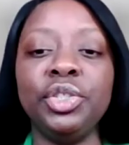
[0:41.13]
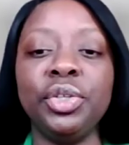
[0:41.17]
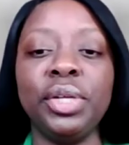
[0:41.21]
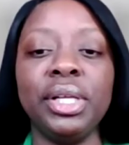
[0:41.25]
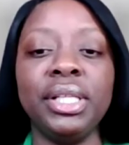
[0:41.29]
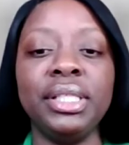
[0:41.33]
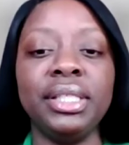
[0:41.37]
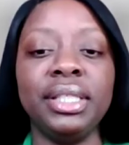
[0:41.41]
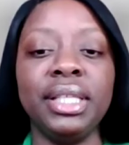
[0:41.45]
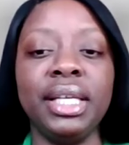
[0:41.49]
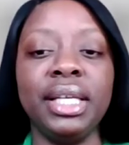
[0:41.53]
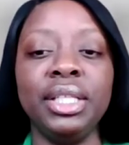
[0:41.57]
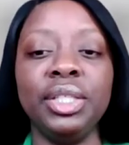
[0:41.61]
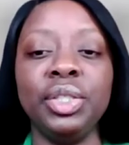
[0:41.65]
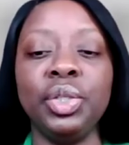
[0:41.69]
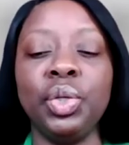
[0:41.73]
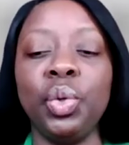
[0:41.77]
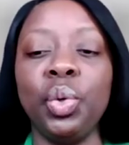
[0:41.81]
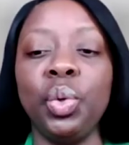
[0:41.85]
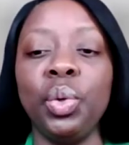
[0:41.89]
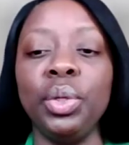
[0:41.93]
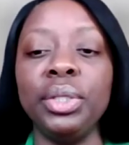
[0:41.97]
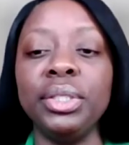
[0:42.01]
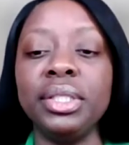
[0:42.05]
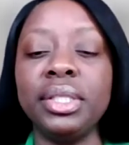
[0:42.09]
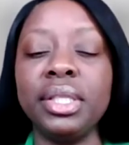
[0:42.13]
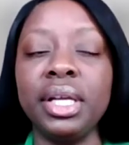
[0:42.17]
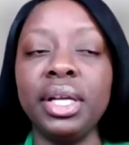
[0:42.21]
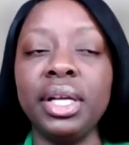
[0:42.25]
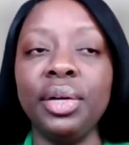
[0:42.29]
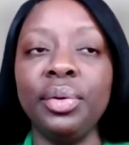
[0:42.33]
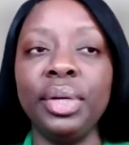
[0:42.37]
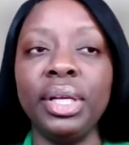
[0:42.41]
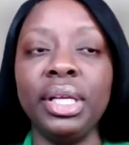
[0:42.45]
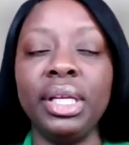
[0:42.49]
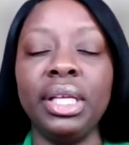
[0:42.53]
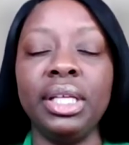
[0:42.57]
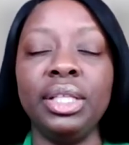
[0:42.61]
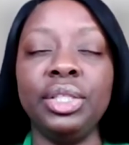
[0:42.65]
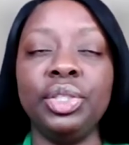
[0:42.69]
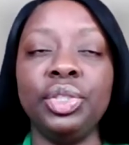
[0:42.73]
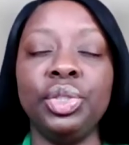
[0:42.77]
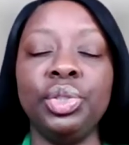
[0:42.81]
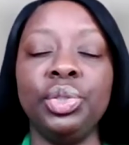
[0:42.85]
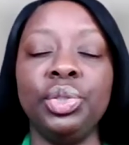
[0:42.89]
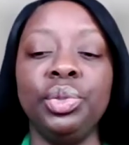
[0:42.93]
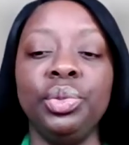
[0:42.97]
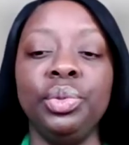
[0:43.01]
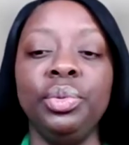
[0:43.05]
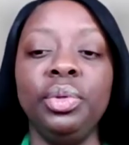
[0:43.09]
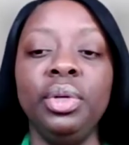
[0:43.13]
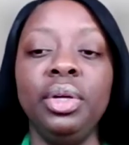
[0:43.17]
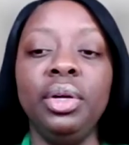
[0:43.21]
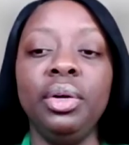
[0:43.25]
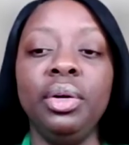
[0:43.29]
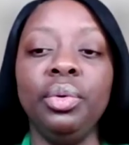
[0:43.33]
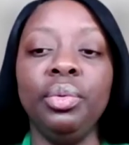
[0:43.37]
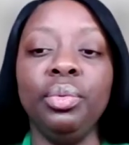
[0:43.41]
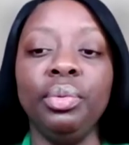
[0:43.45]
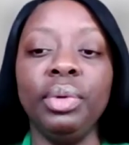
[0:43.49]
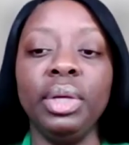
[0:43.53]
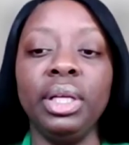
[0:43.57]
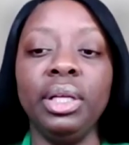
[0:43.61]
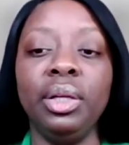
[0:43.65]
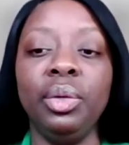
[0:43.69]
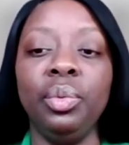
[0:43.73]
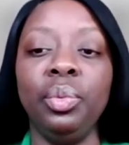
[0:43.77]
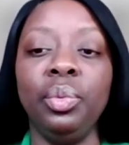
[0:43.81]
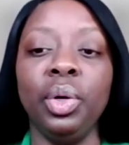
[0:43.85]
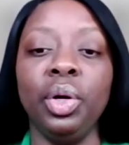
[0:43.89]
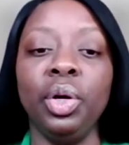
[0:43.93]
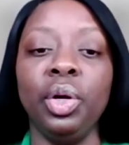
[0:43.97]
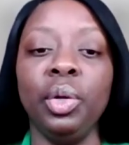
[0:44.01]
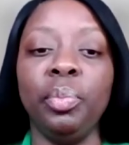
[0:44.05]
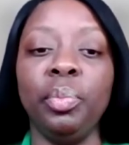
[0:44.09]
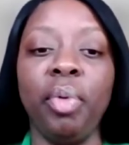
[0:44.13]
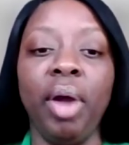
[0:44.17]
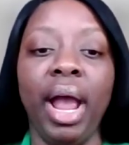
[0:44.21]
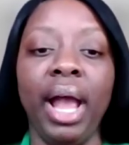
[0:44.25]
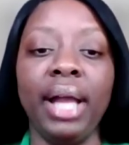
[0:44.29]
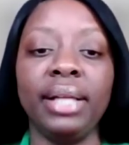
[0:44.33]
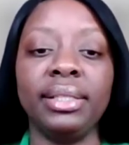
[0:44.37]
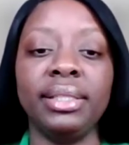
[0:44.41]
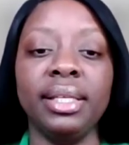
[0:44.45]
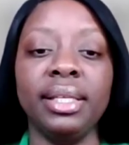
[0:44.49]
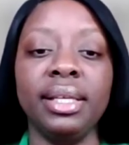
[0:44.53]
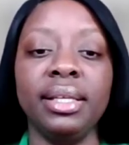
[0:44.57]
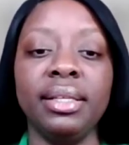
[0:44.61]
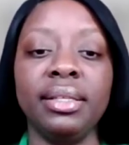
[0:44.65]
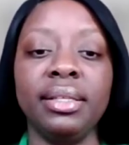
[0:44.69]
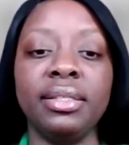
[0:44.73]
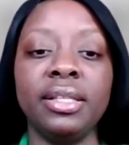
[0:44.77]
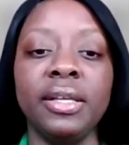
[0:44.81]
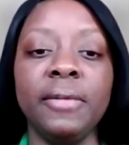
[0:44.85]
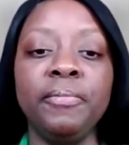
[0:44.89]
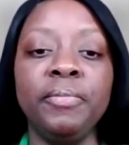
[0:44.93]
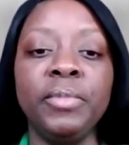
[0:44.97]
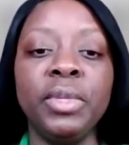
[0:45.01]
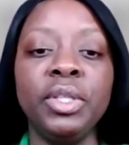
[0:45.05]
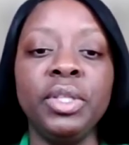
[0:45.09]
translating course theory into real world practice.